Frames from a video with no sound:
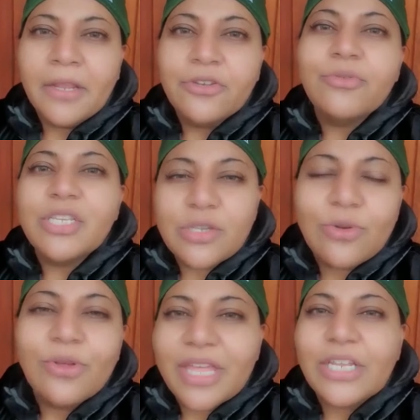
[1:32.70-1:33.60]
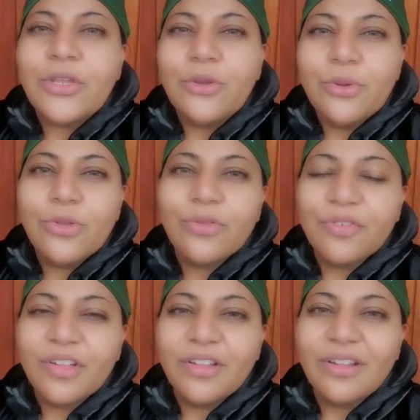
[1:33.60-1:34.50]
to restore that
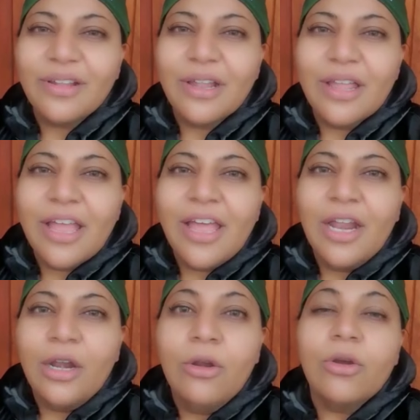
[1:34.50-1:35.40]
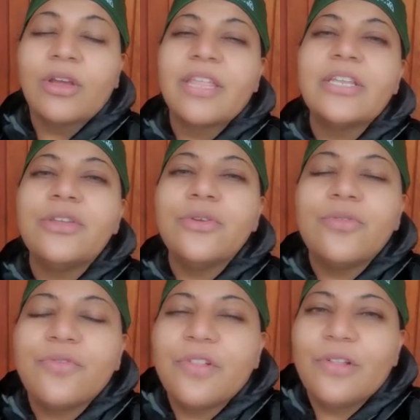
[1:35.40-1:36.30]
youthful look, that
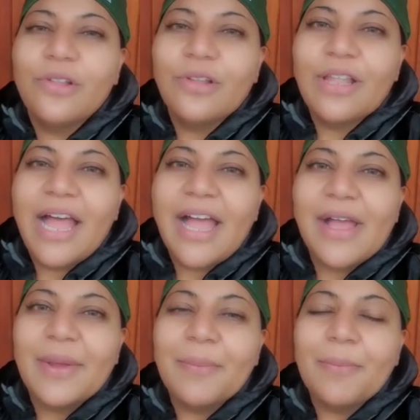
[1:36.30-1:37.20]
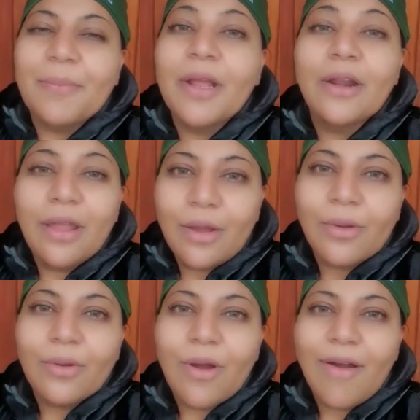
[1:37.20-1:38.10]
youthful
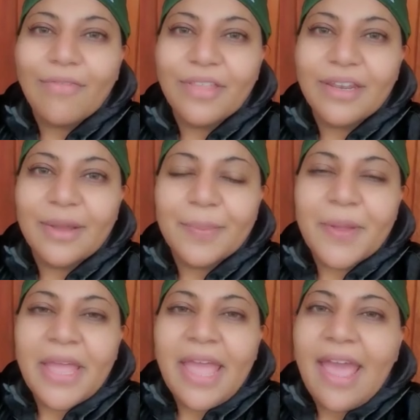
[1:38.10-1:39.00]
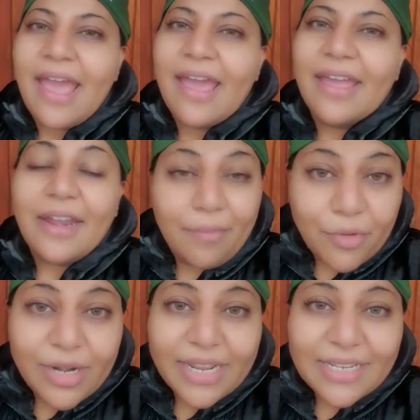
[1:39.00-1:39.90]
glow of the lip. And I'm
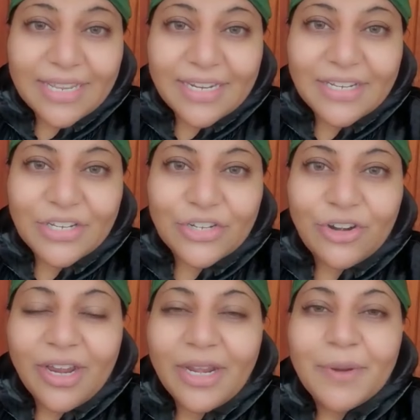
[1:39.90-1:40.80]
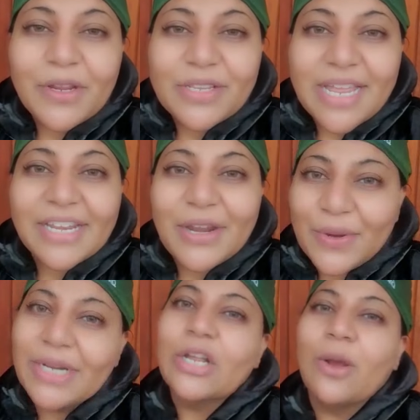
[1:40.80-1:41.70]
really excited to try it because I
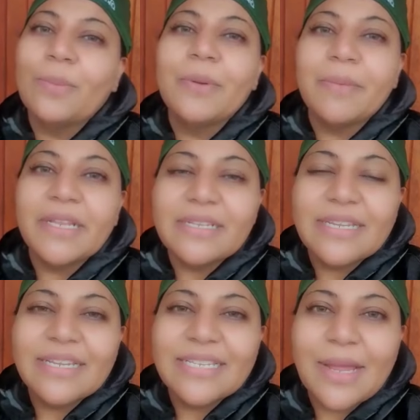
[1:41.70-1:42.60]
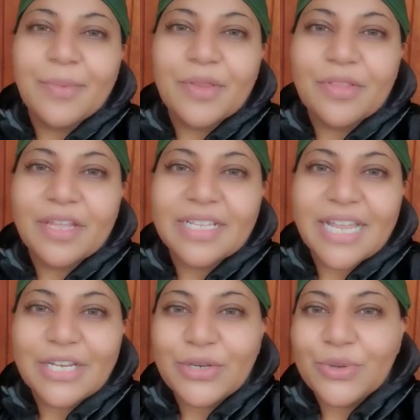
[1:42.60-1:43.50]
know it'll complement some of the things
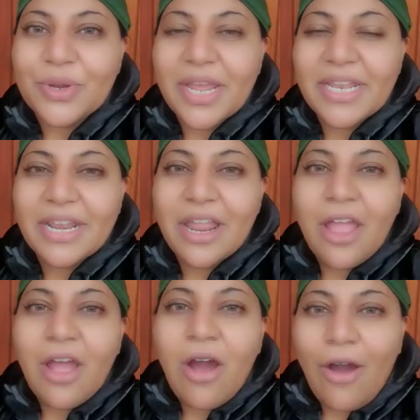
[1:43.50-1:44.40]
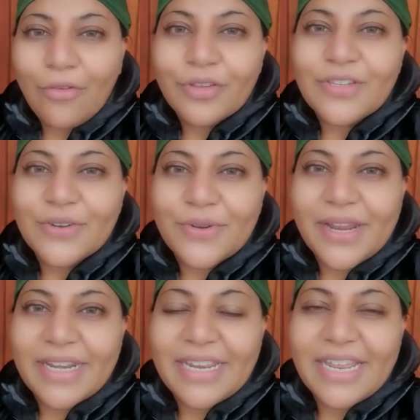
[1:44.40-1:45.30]
I do in office
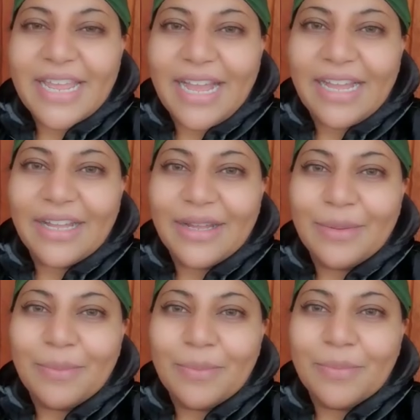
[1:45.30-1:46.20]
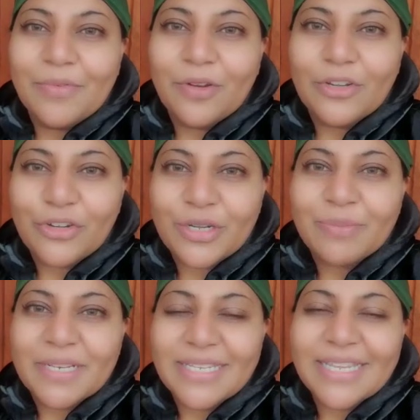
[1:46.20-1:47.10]
already for
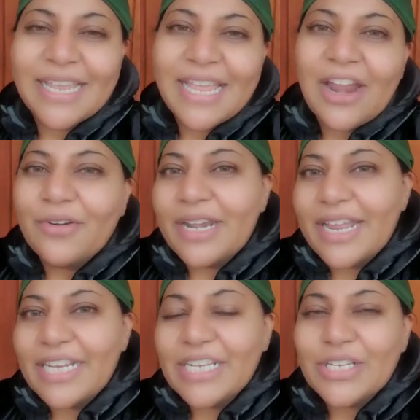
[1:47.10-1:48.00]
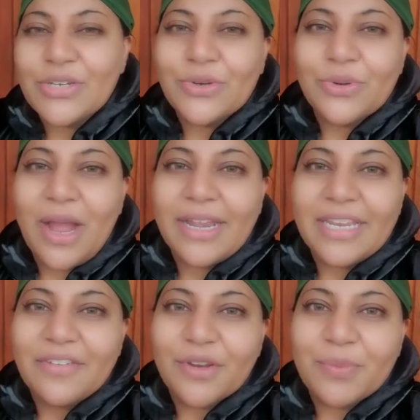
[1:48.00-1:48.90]
treatments related to
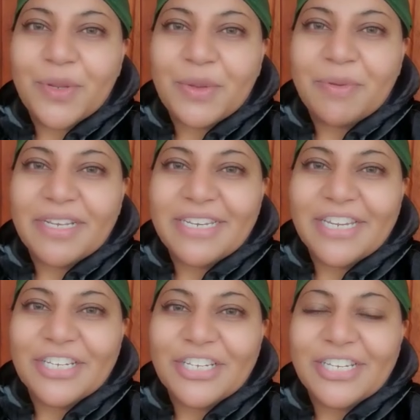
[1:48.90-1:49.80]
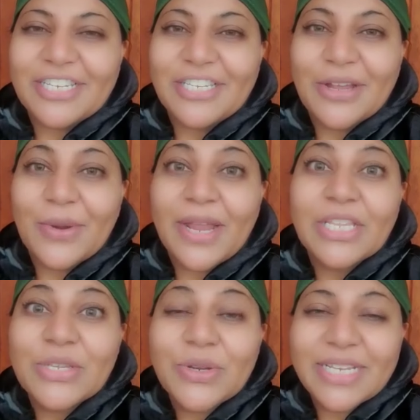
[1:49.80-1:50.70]
uneven pigmentation. So as
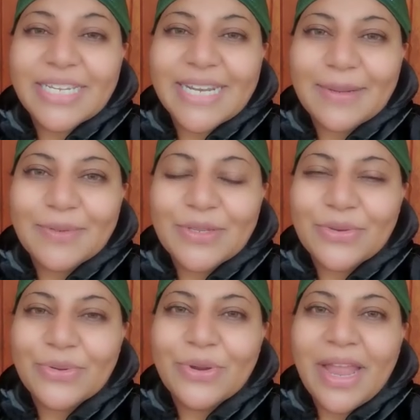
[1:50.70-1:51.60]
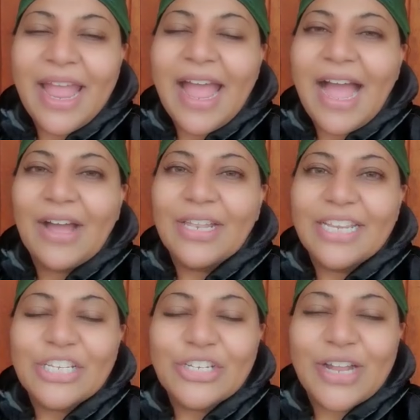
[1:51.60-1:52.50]
soon as it comes through, I'll
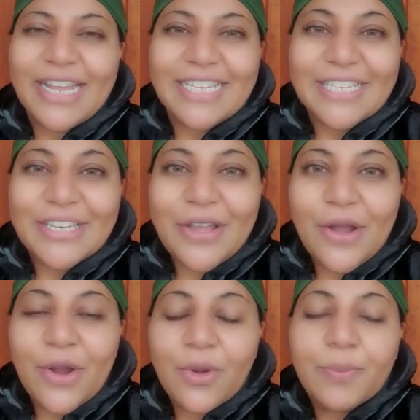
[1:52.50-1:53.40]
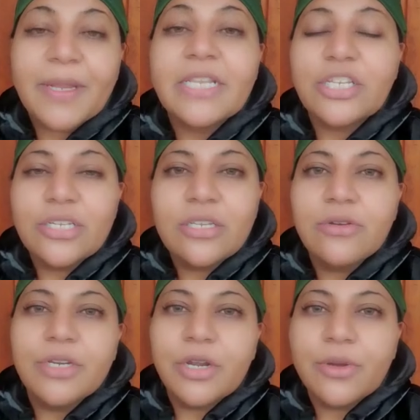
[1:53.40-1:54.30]
let you guys know. But just so
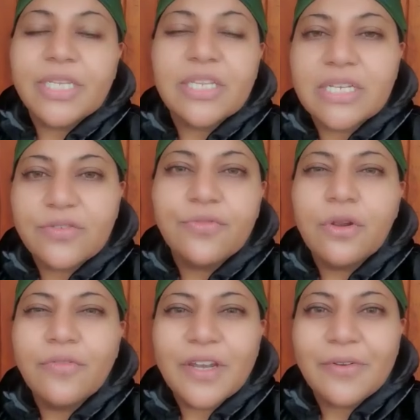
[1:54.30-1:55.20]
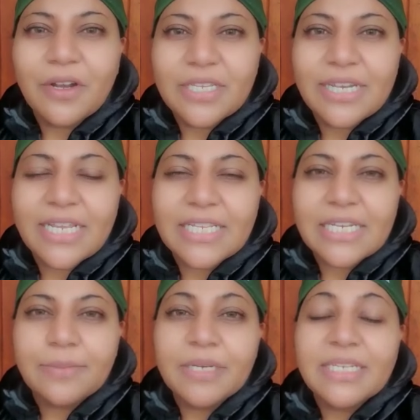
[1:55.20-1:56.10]
you know, it's full of tyrosinase
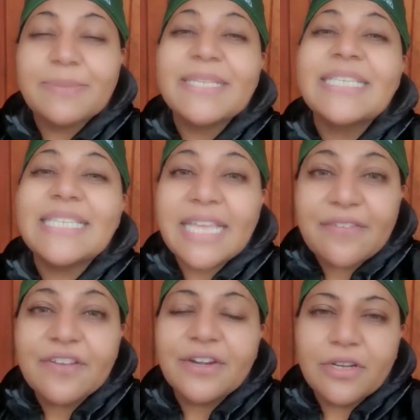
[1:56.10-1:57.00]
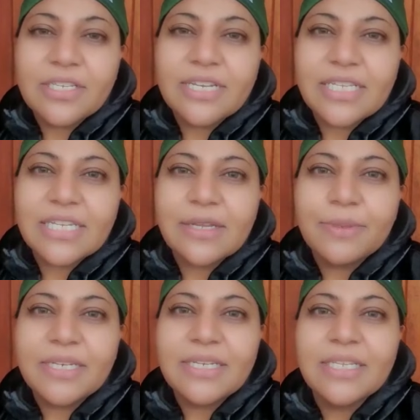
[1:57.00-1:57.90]
inhibitors, but safe tyrosinase
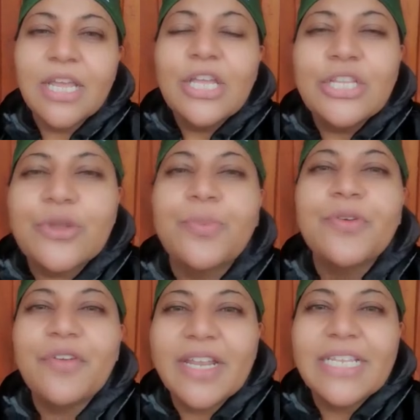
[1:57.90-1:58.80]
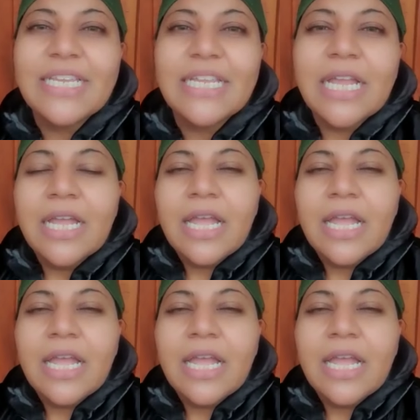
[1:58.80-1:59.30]
inhibitors, so preventing